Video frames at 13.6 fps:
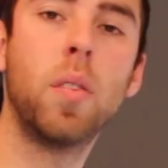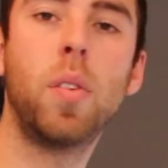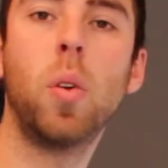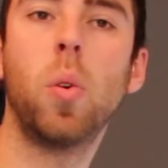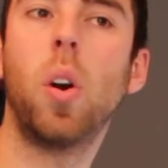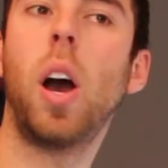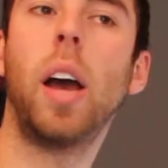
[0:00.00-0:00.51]
of
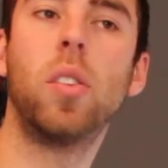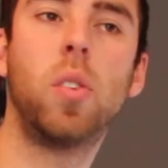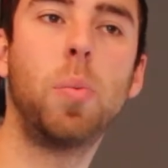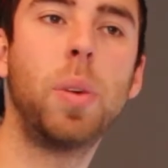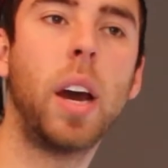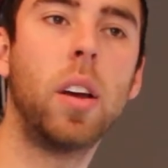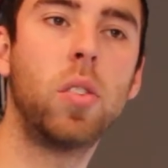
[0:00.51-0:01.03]
you are
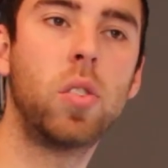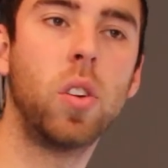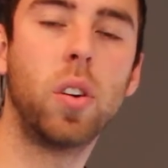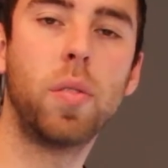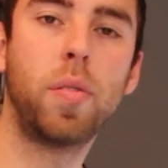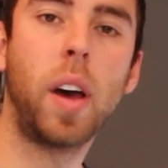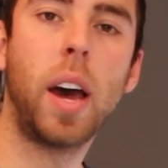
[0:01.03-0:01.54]
ICPI
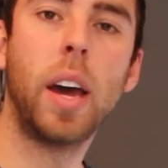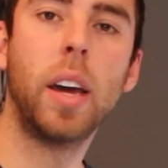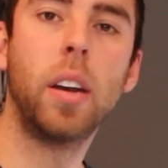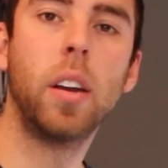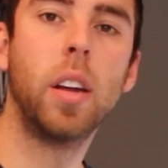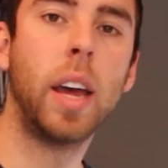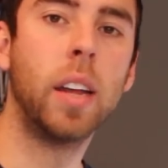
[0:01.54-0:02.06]

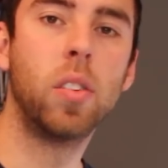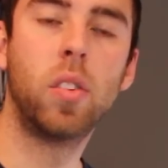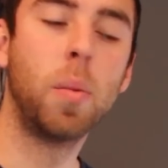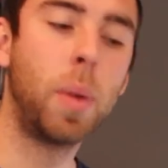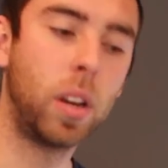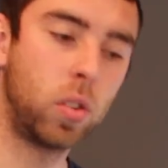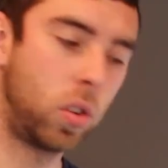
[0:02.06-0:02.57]
certified,
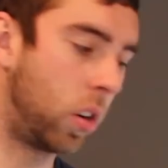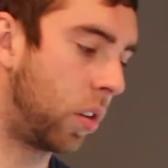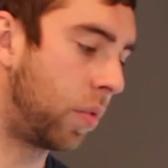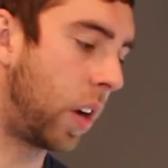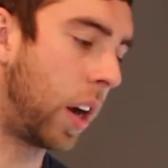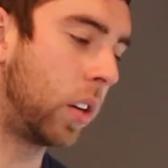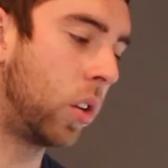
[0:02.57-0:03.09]
NCMA
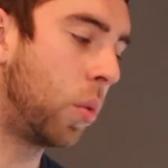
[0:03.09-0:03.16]
certified,